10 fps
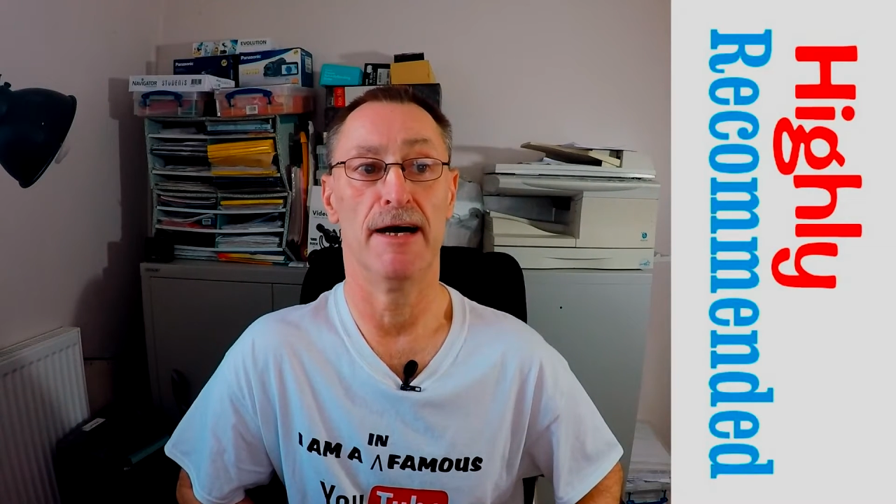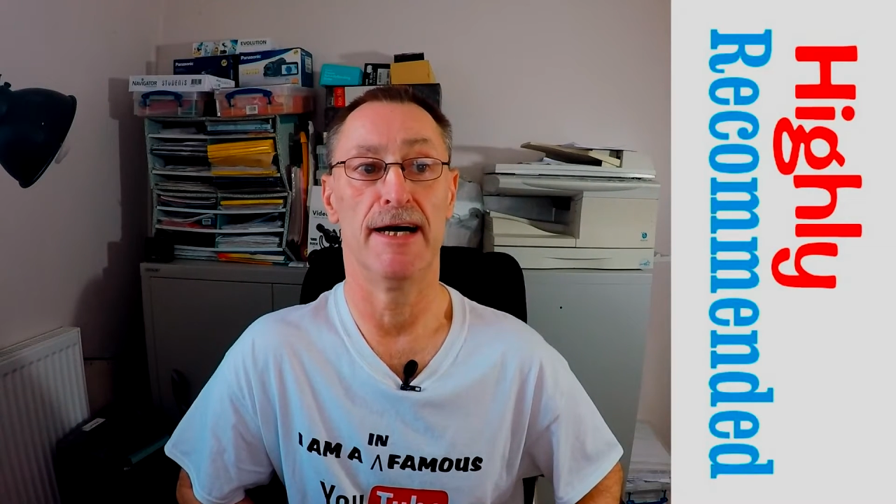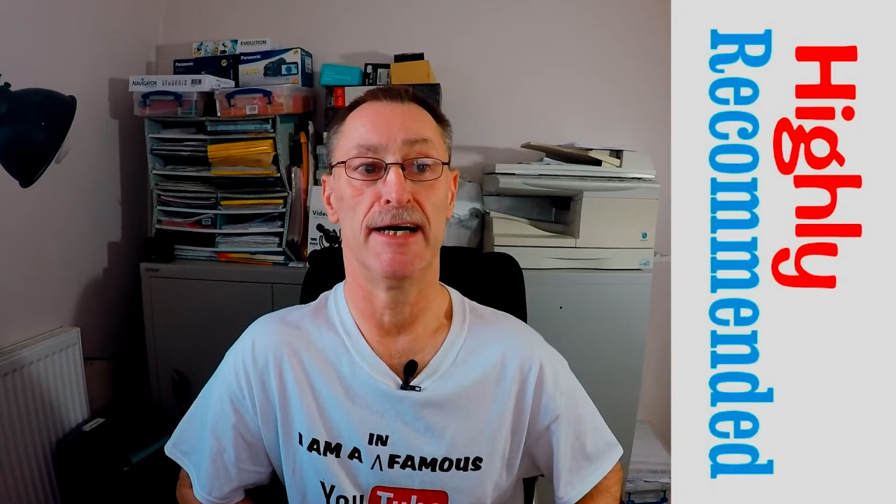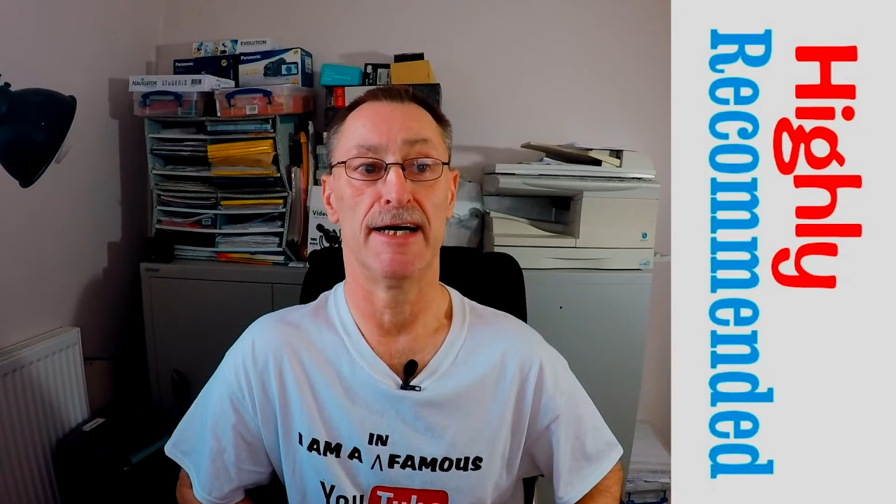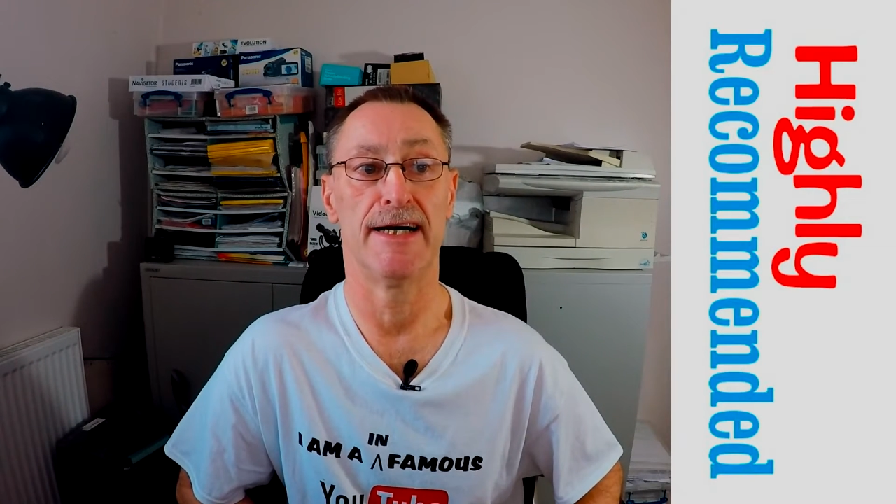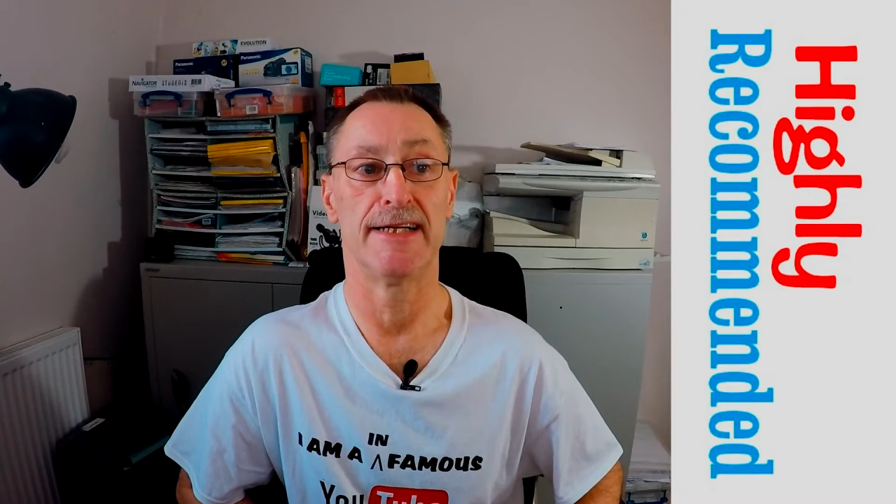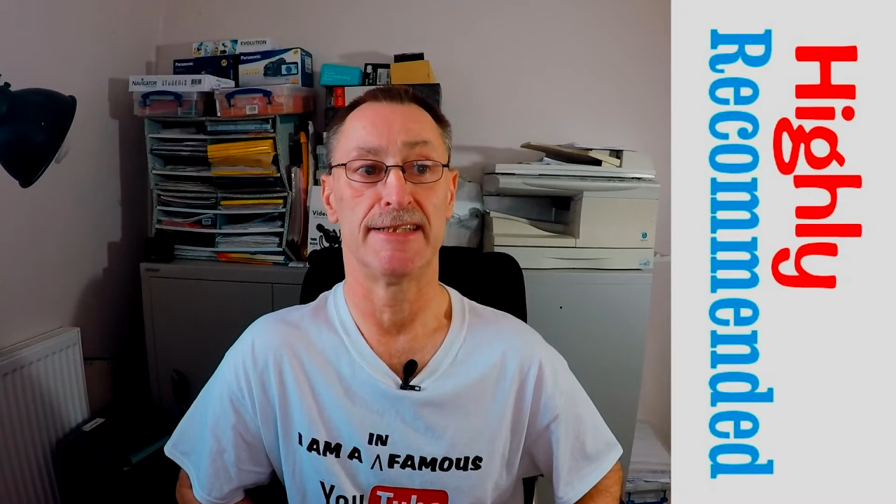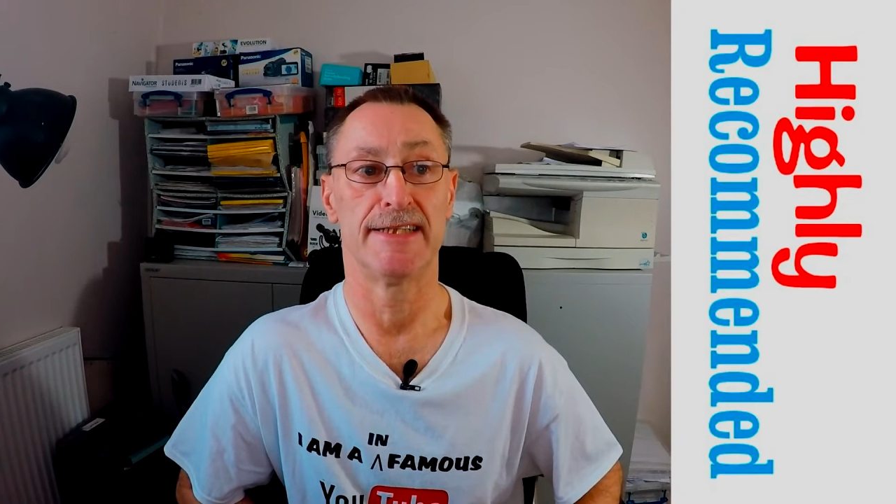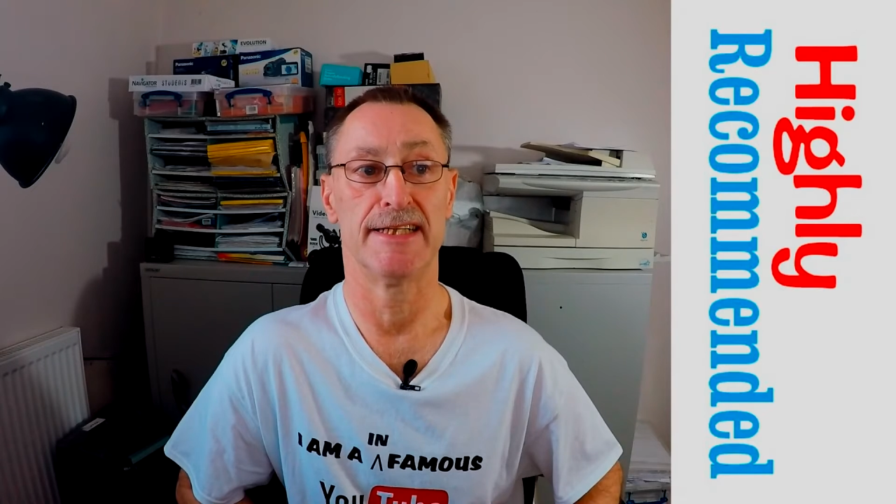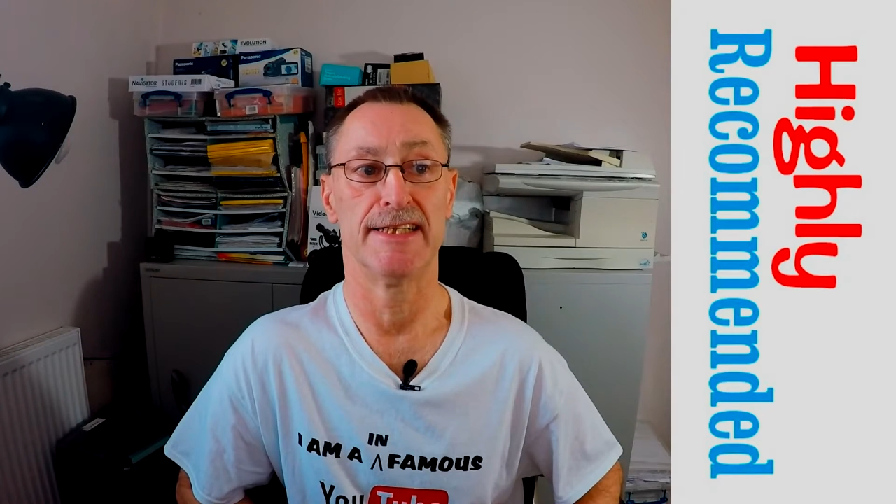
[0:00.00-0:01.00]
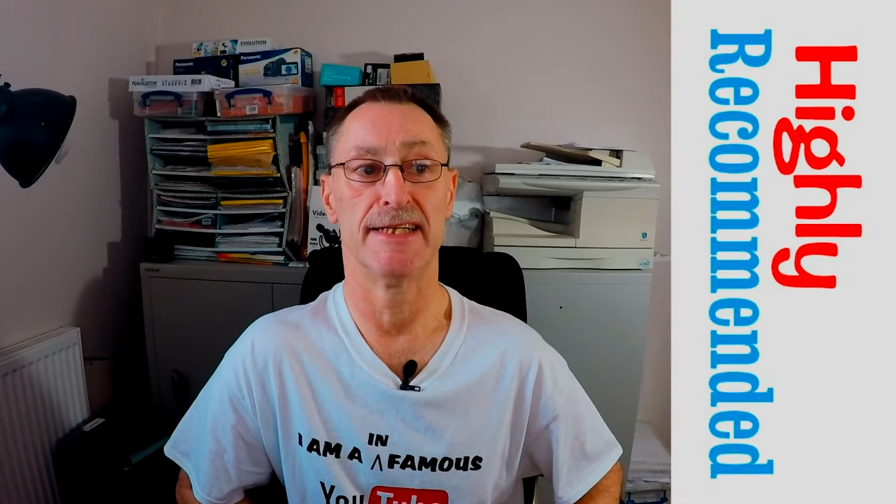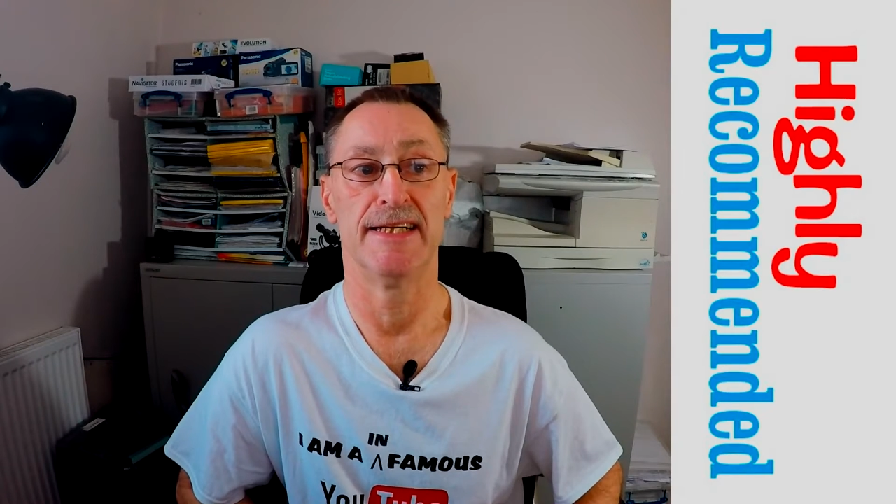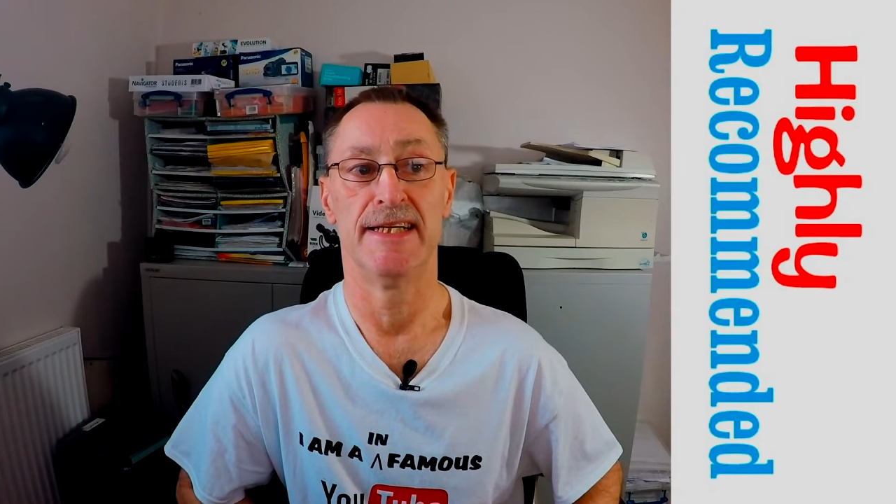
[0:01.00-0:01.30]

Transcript: and uh,